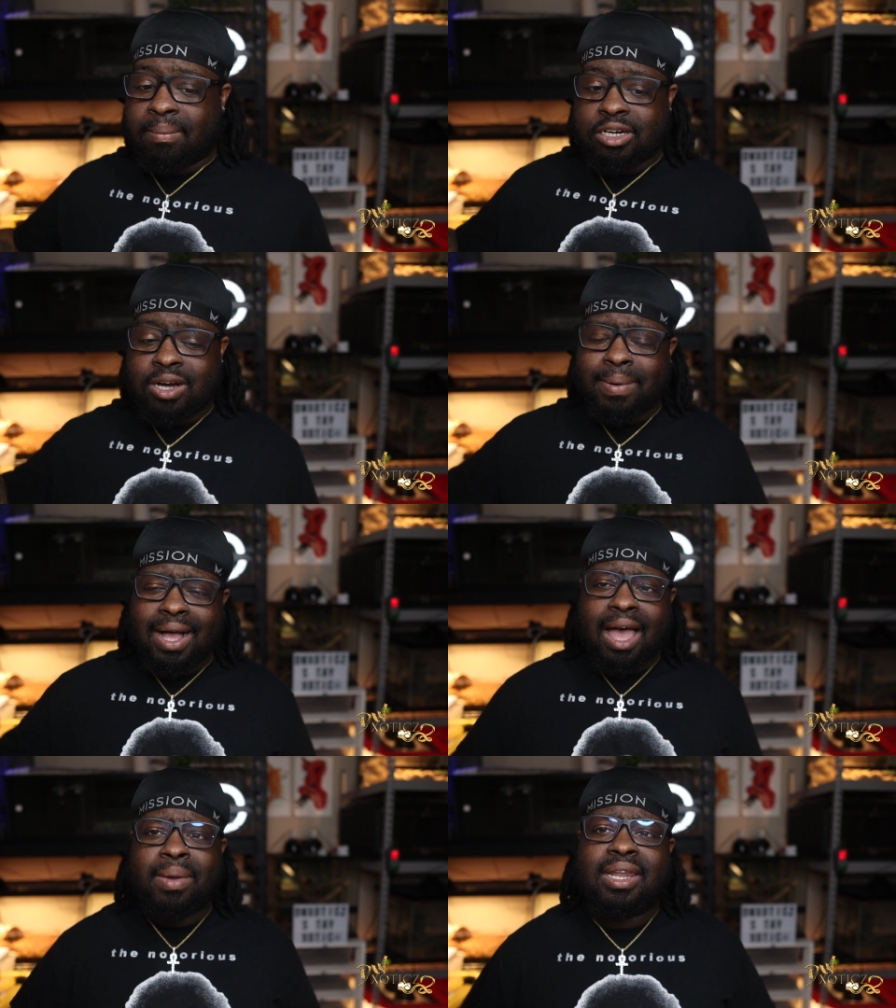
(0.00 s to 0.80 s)
Drop a
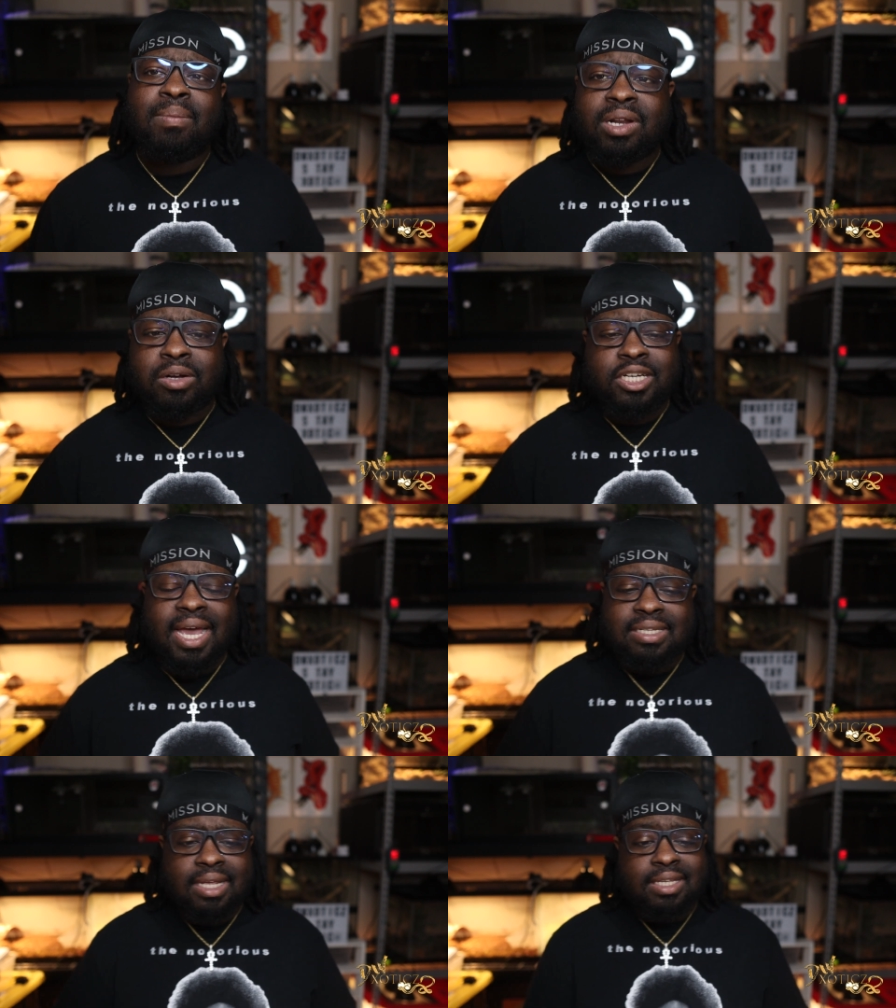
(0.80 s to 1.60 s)
comment. Let me know what you
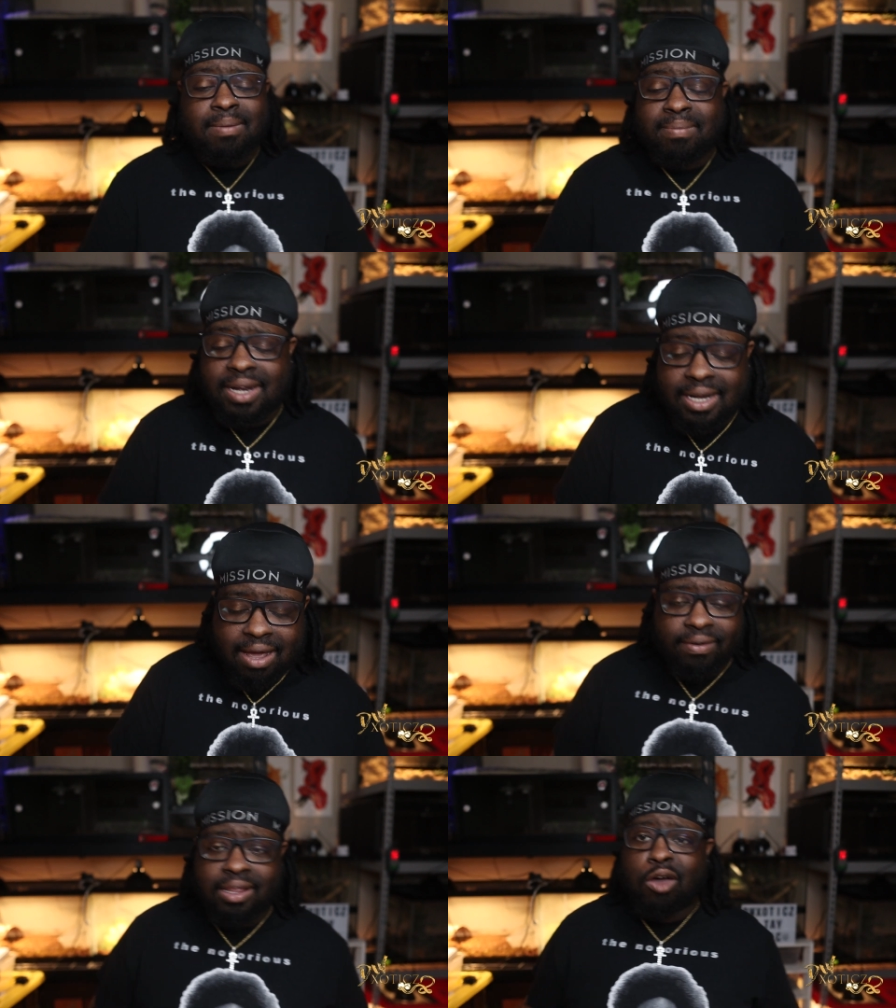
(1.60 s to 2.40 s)
guys think. I'm
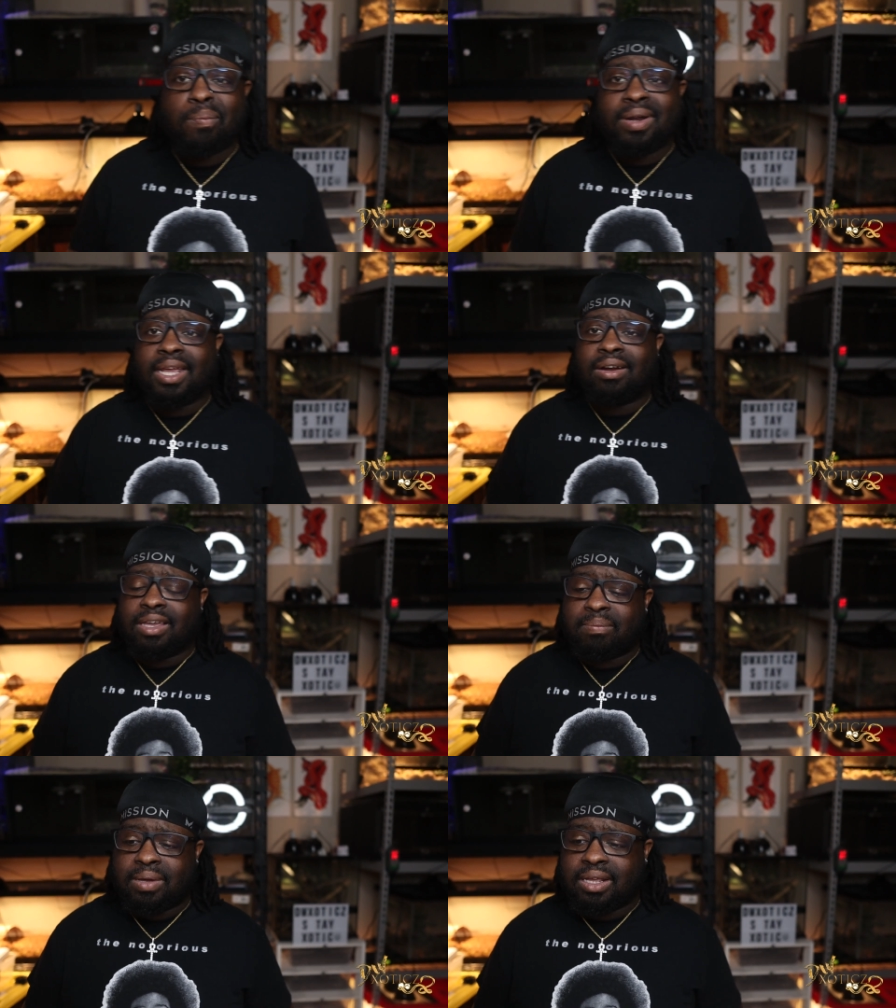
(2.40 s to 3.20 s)
definitely open to
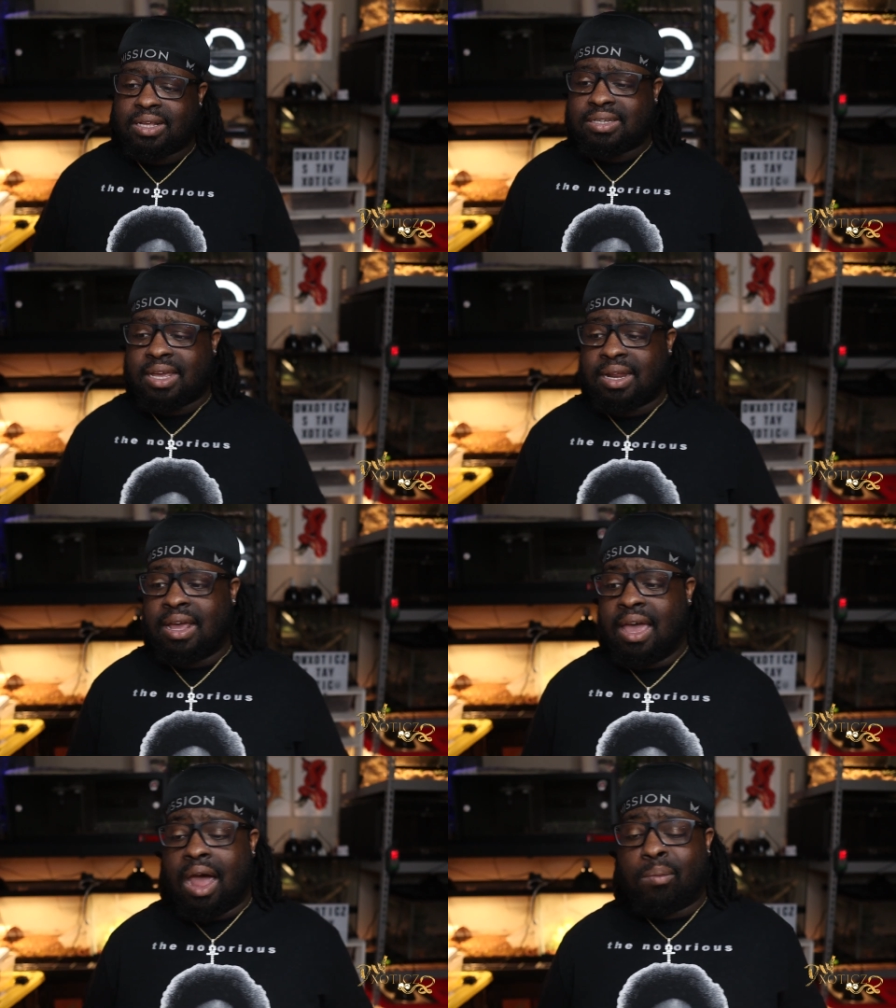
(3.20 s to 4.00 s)
hearing opinions, and
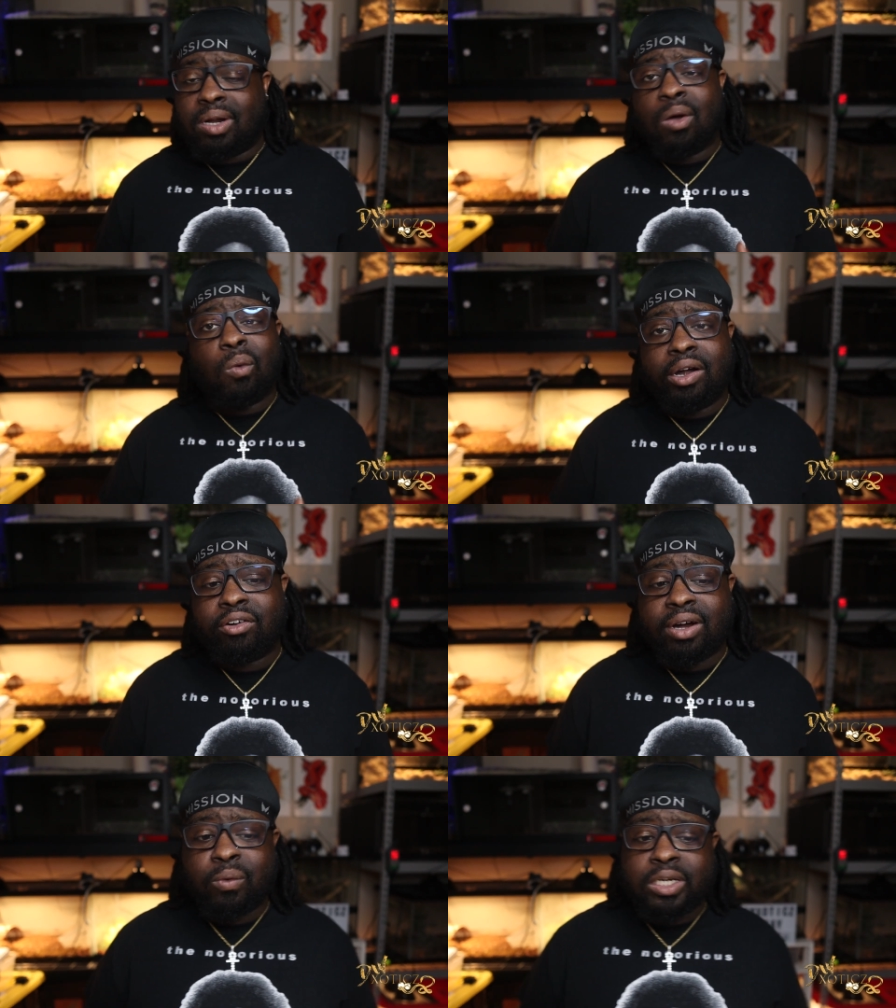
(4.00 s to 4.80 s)
I'm really
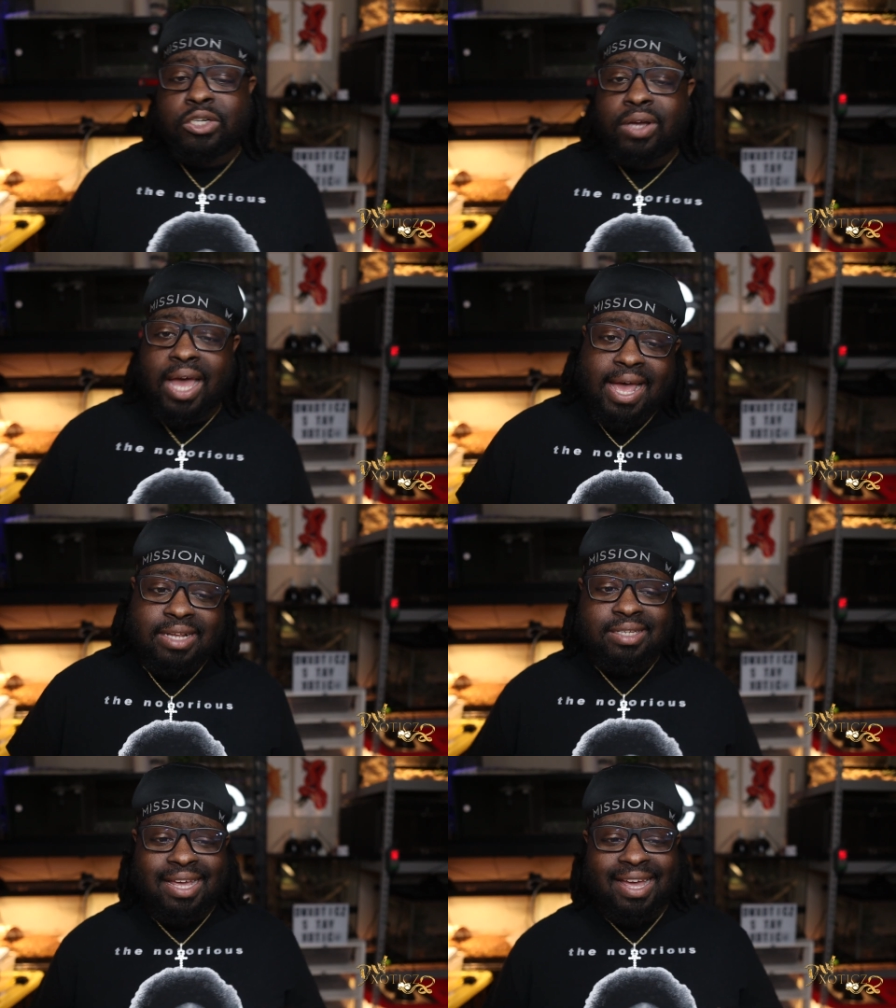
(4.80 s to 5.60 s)
wondering what you
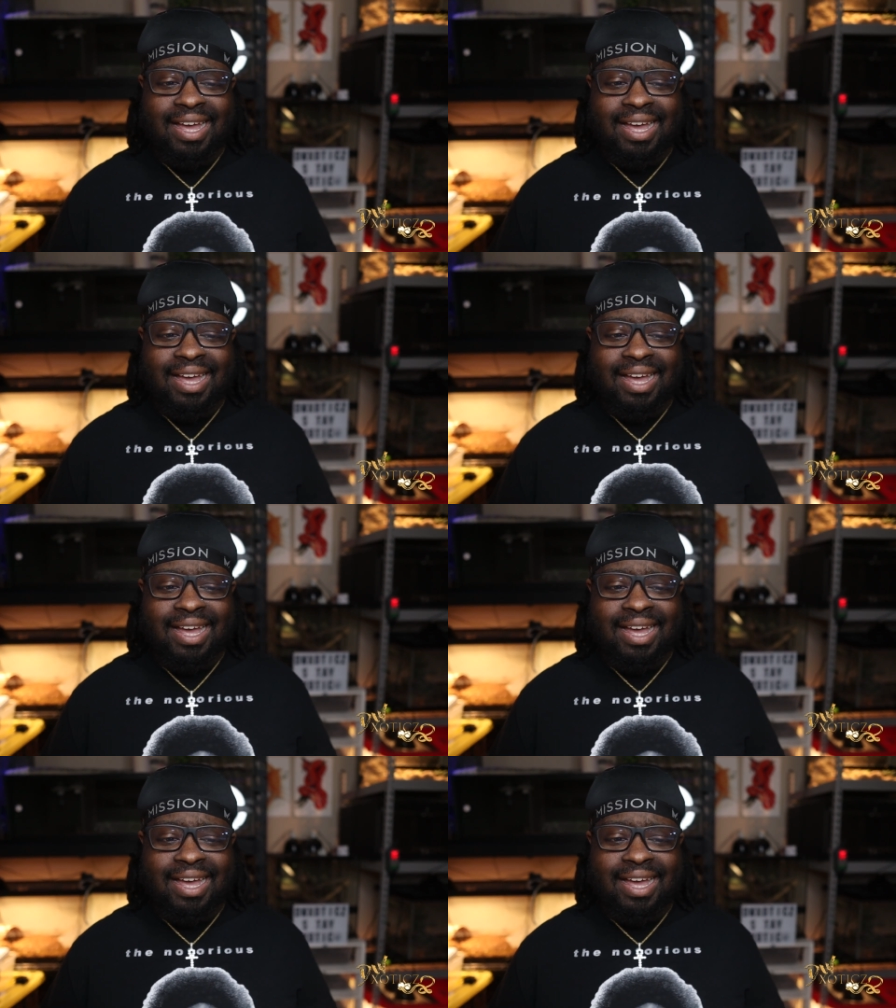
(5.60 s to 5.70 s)
guys